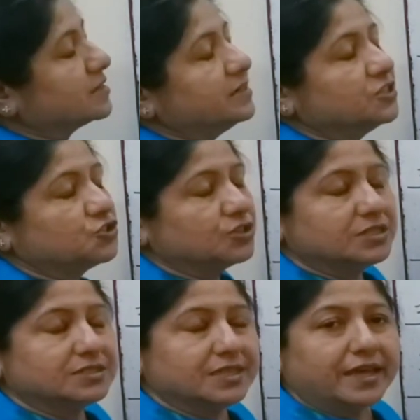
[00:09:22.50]
condition
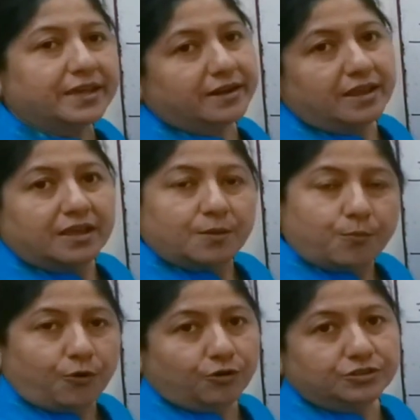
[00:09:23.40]
is there,
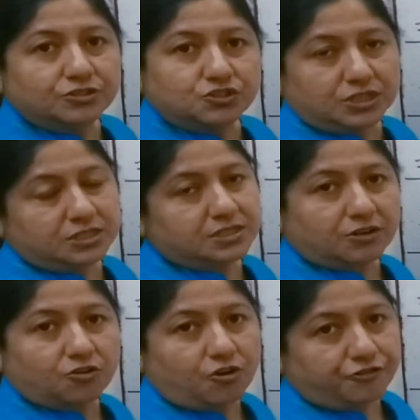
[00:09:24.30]
both the genes
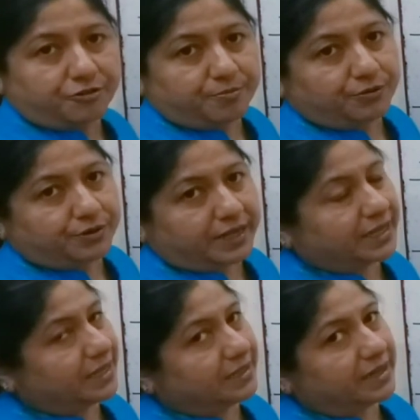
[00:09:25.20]
are
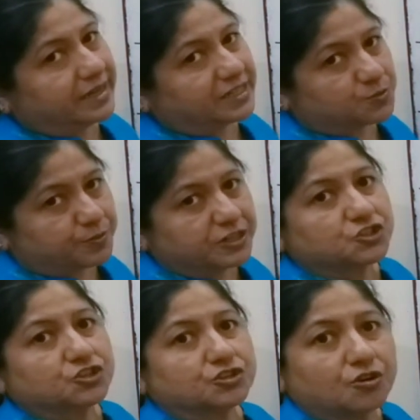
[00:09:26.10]
contributing in the
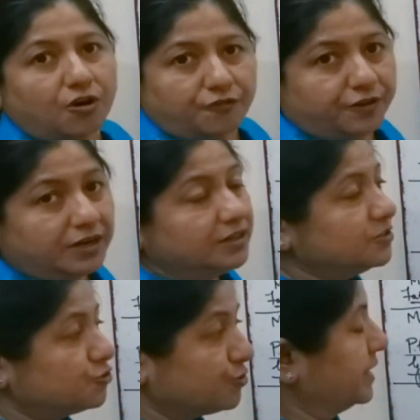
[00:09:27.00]
expression of a
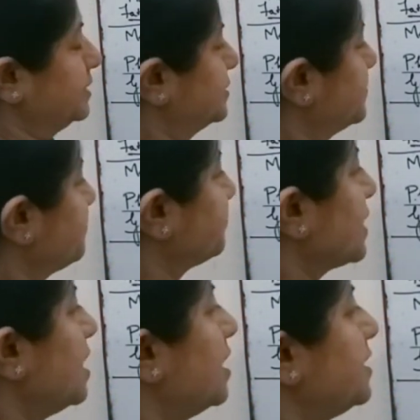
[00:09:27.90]
trait.
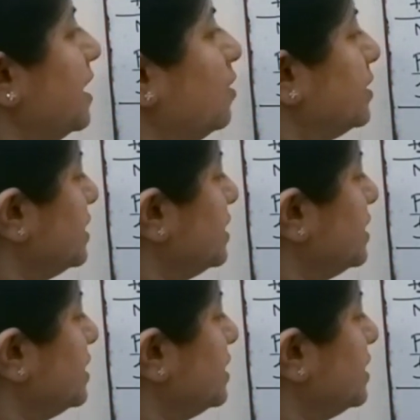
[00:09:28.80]
Now,